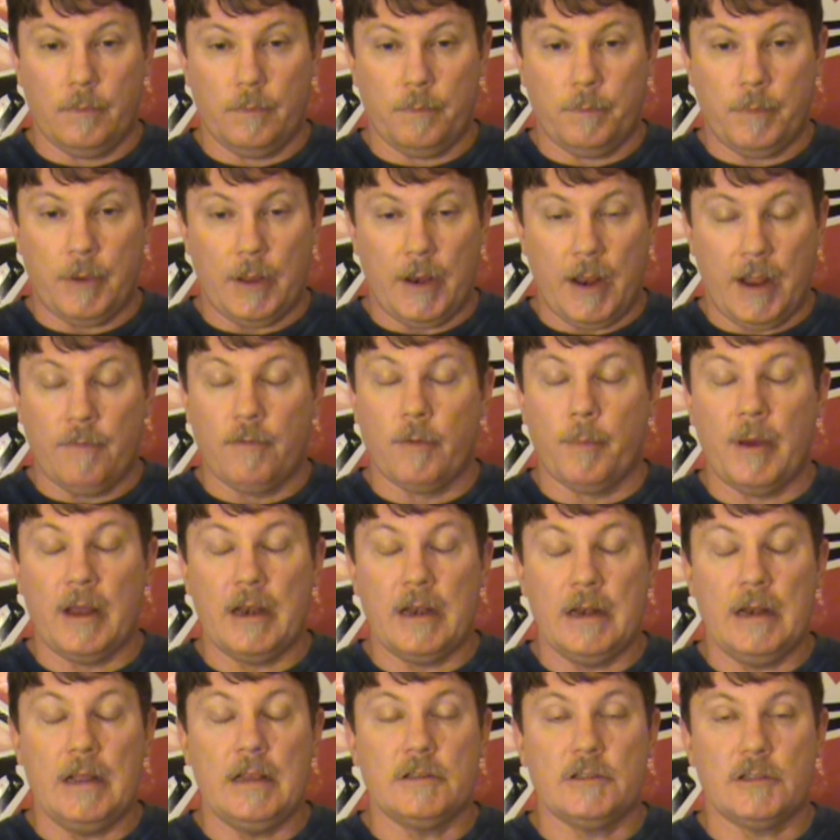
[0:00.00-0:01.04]
but
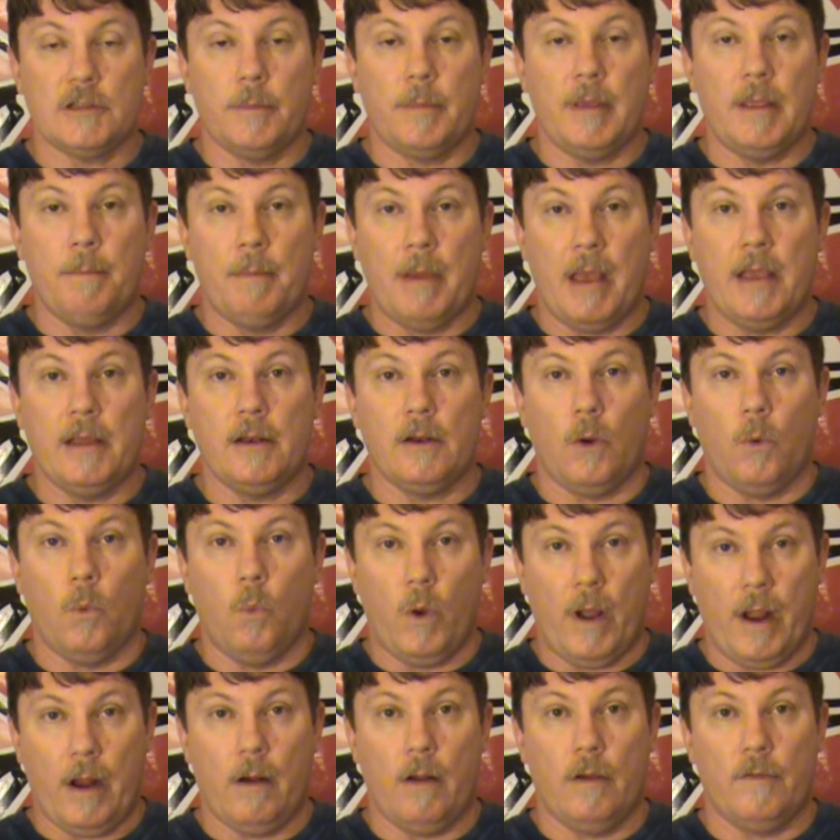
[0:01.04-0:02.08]
everybody needs to be made
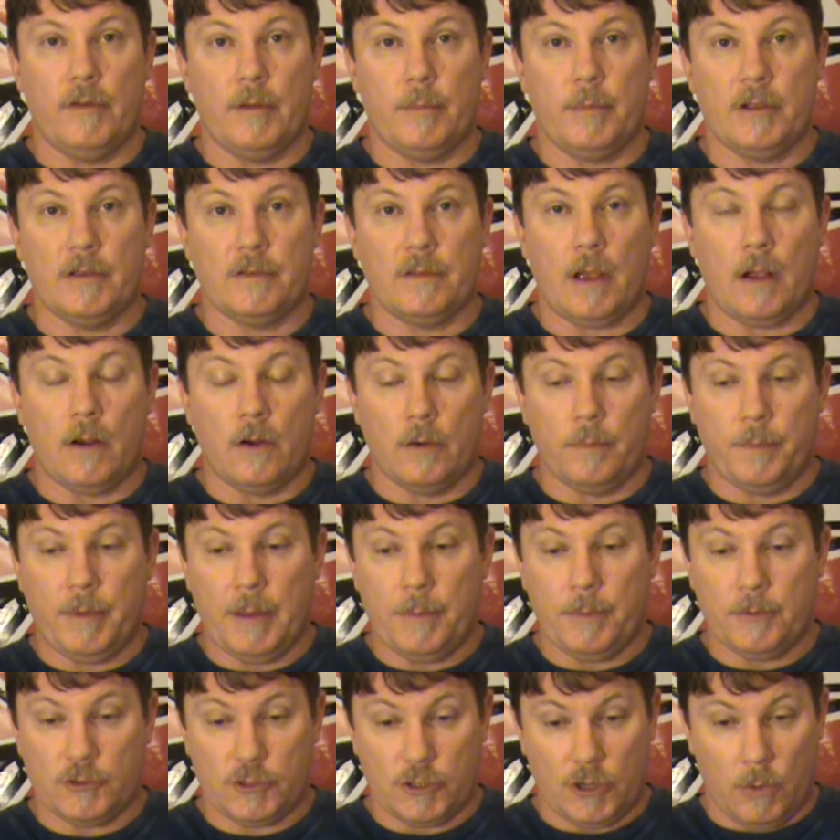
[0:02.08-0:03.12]
aware of it, because I heard
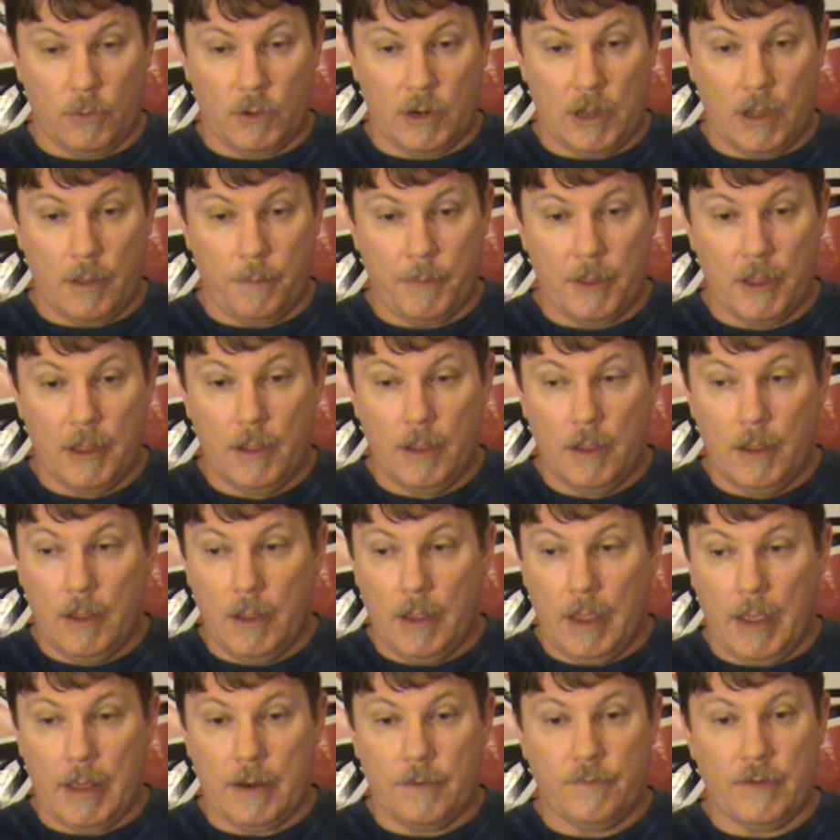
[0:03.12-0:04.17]
people showing up
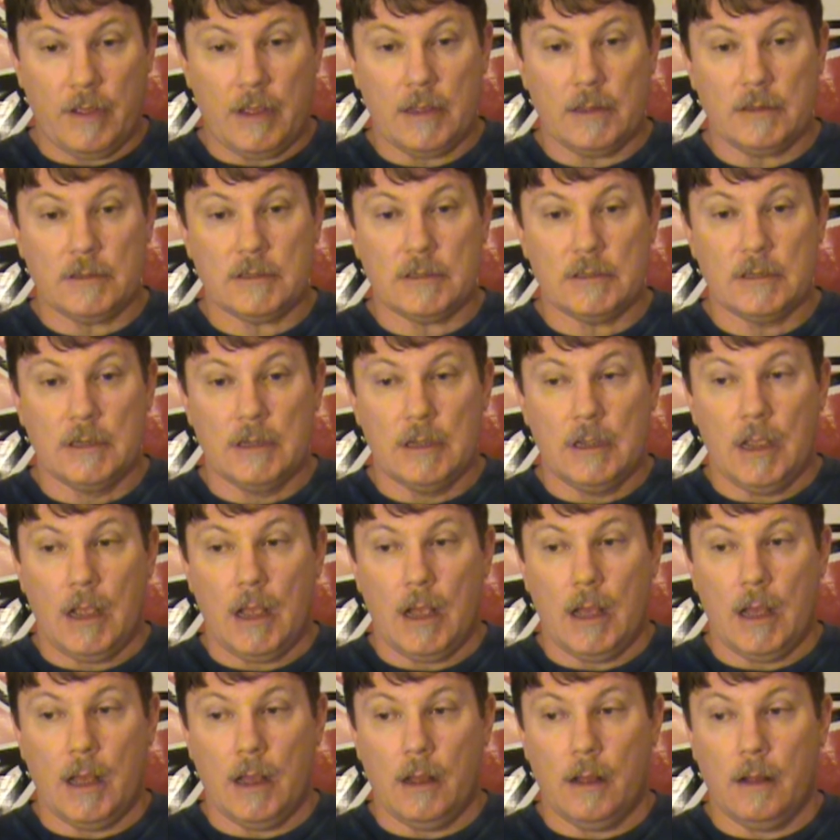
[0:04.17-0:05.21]
at events
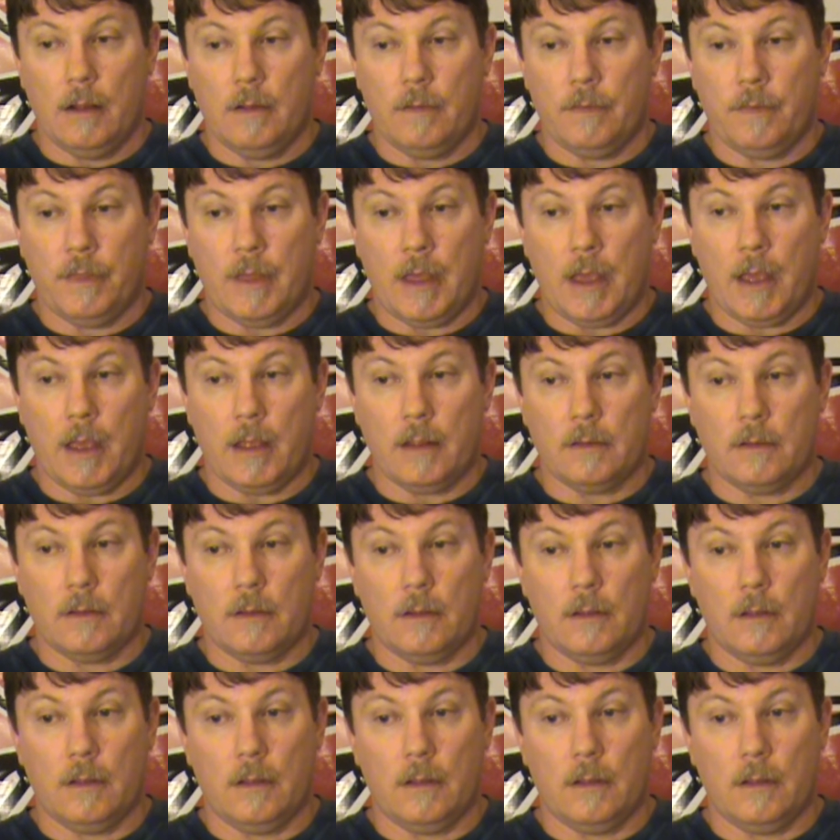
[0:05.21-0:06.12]
that